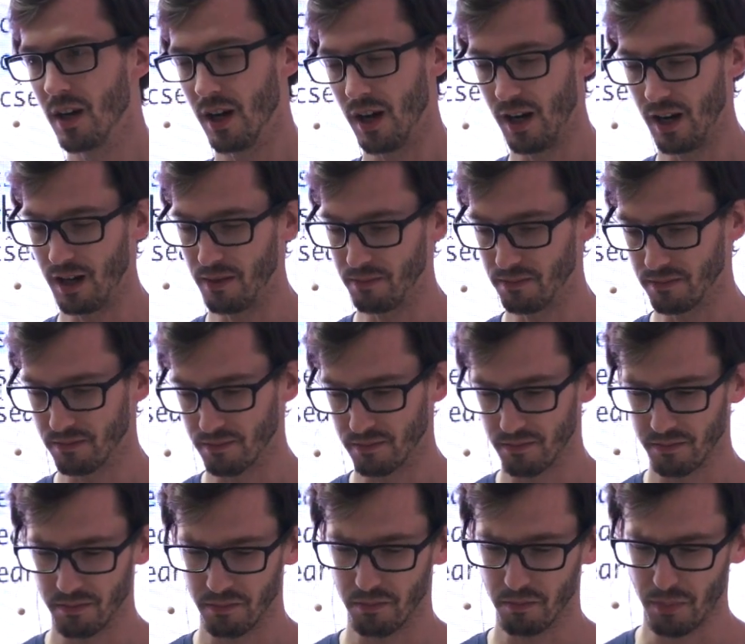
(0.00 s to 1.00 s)

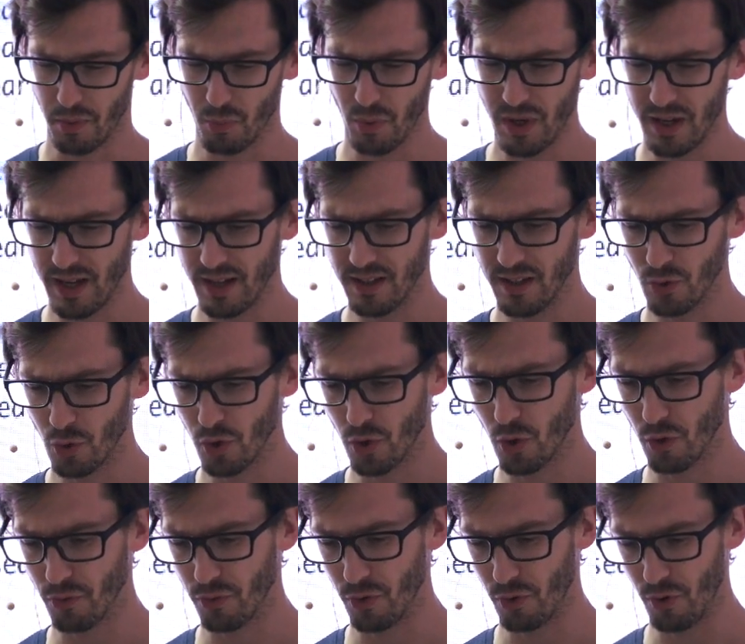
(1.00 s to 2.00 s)
But we'll get into the
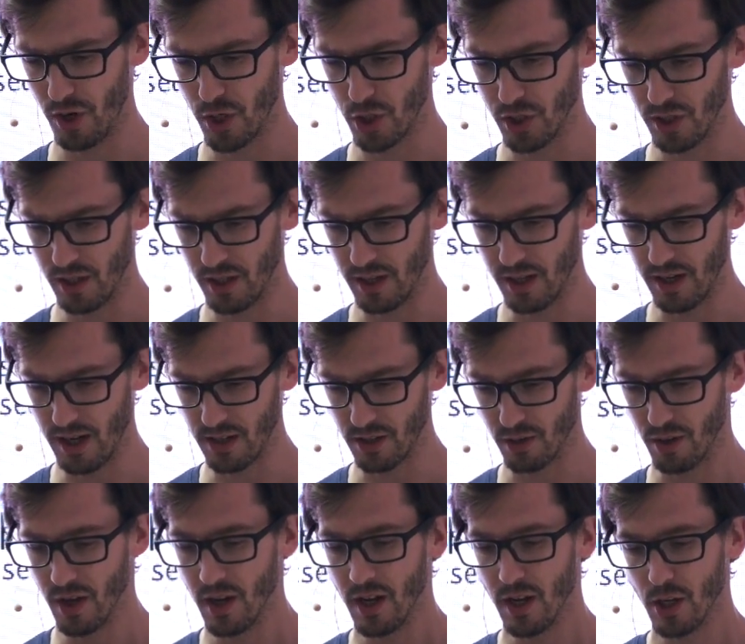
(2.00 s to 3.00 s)
configuration a little later.
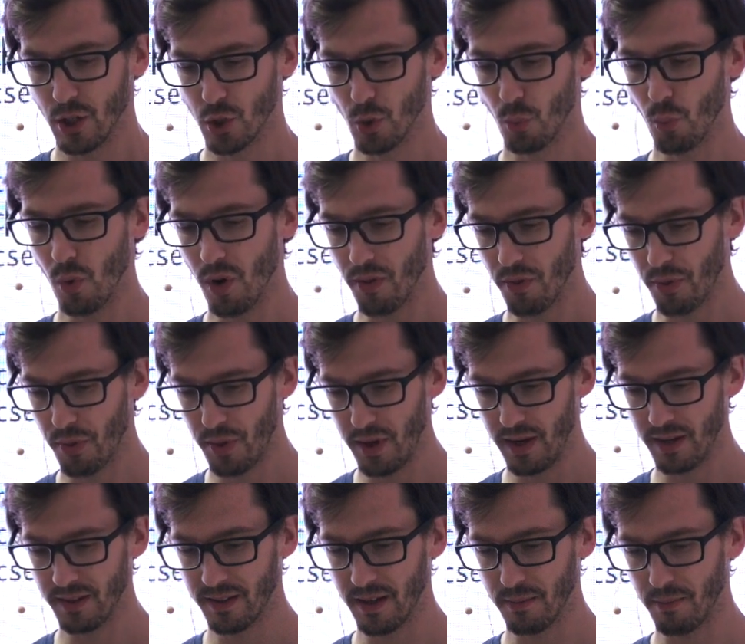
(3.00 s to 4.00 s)
So one
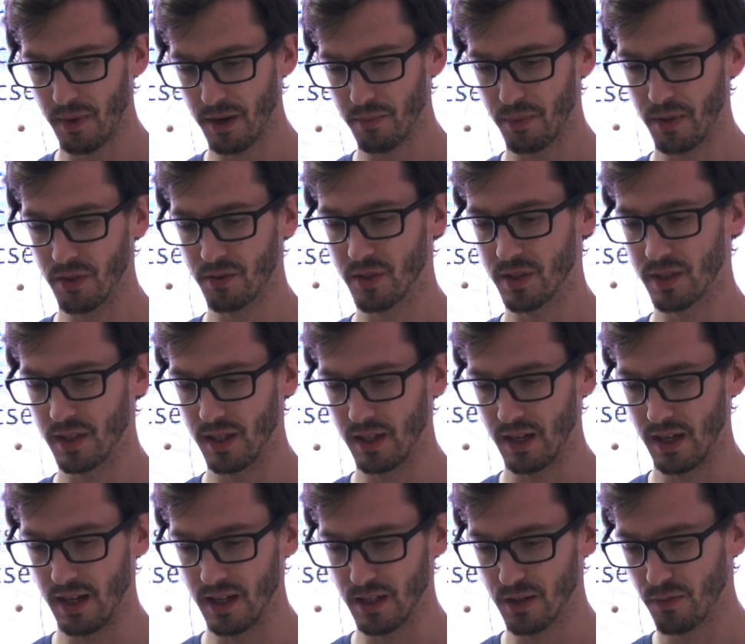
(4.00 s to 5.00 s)
thing that might be interesting
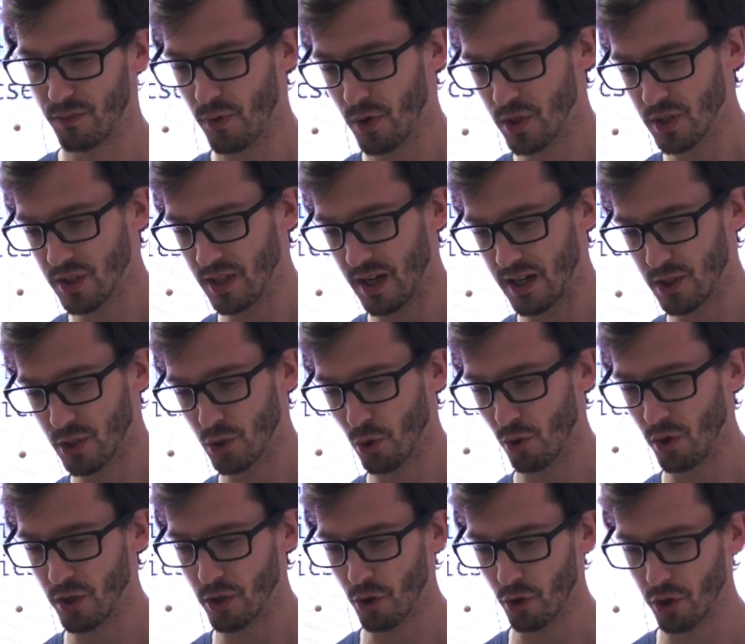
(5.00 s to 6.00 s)
is, first I
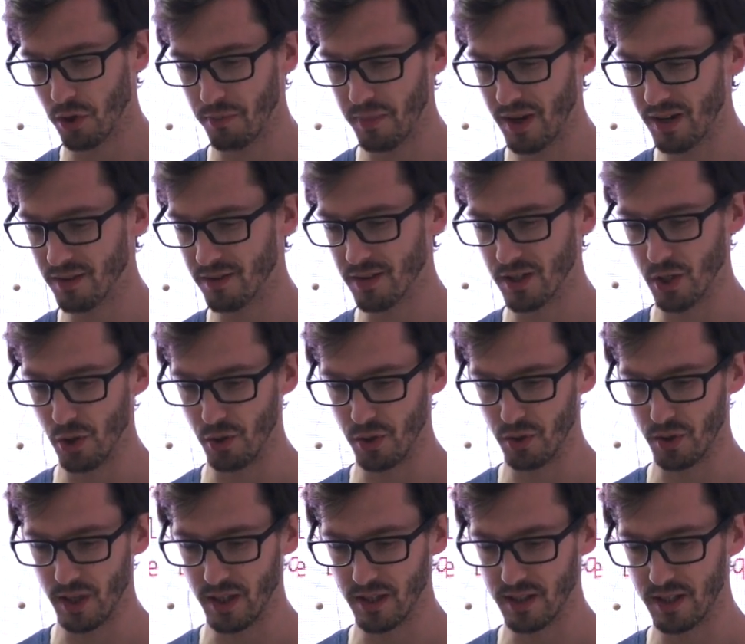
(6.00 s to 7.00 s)
store a document, so
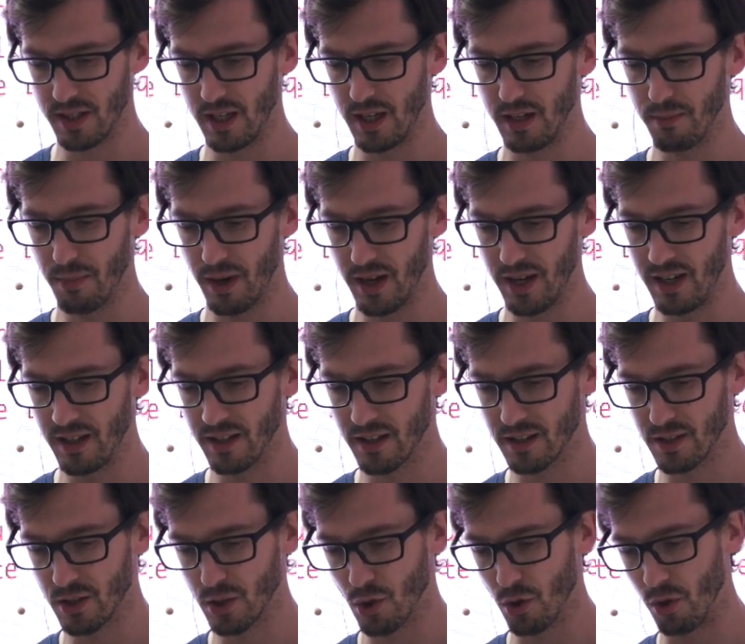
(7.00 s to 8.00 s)
you can see my
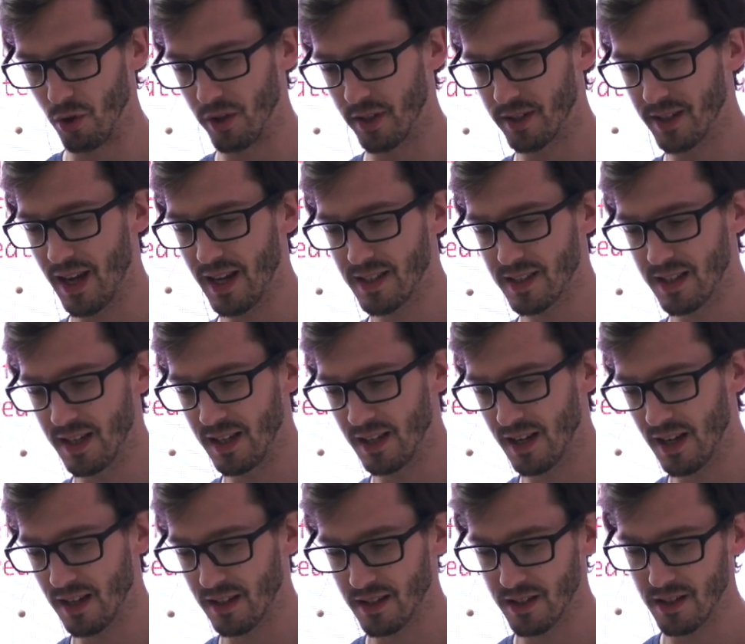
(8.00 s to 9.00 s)
index is called a test
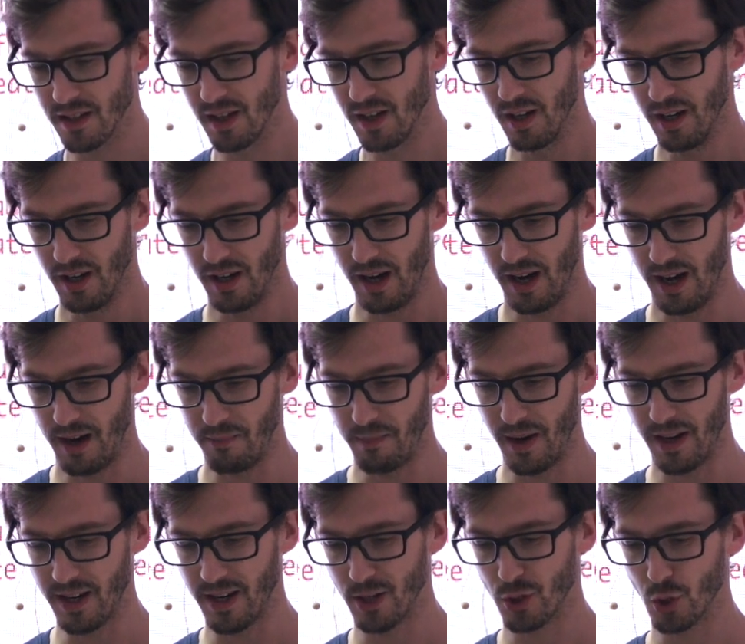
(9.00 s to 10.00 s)
index,
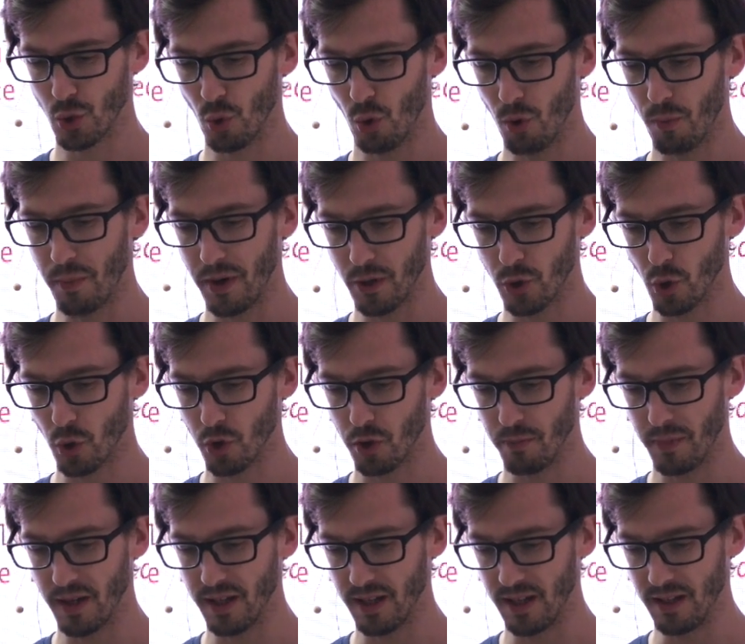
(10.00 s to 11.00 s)
and I store my
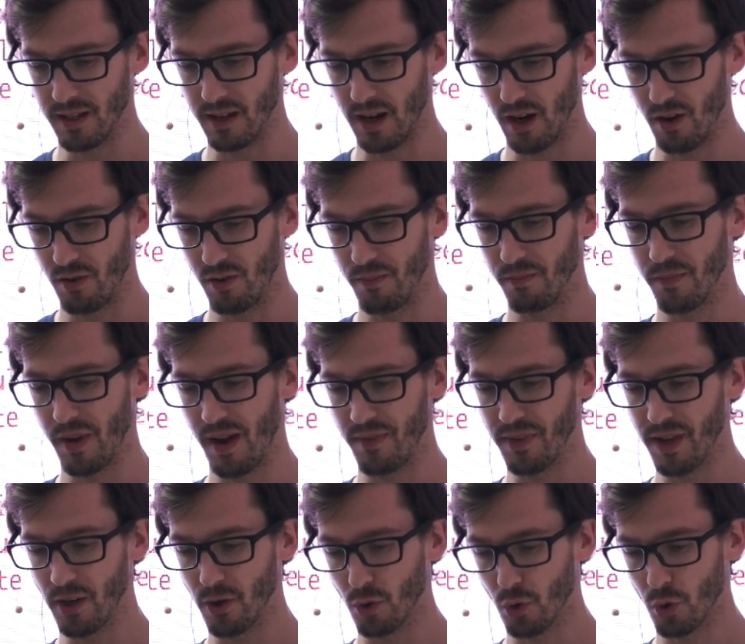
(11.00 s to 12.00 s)
document in there. And
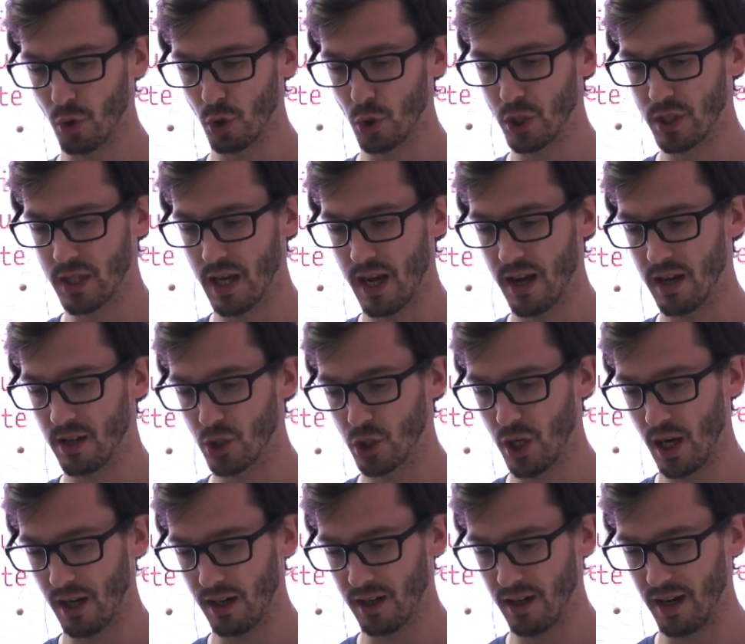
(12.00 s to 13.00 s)
then you could say,
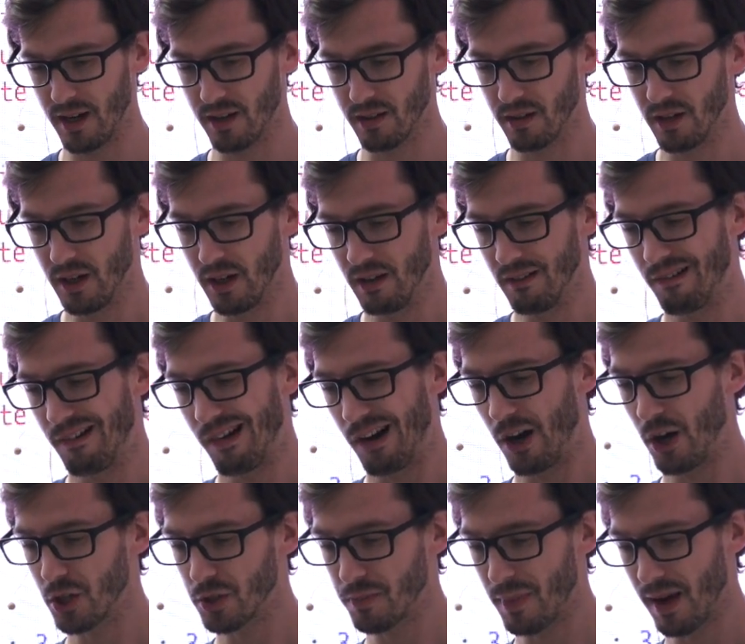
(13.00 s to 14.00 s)
check like,
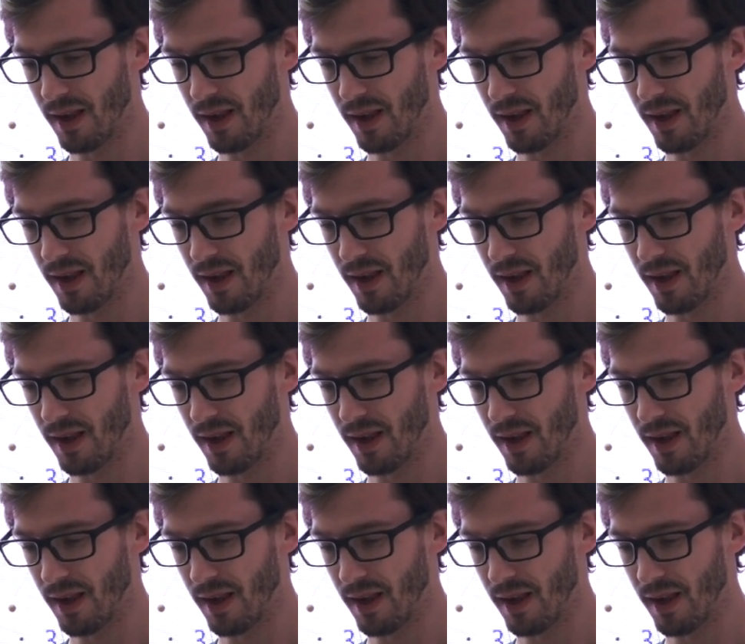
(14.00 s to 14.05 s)
how is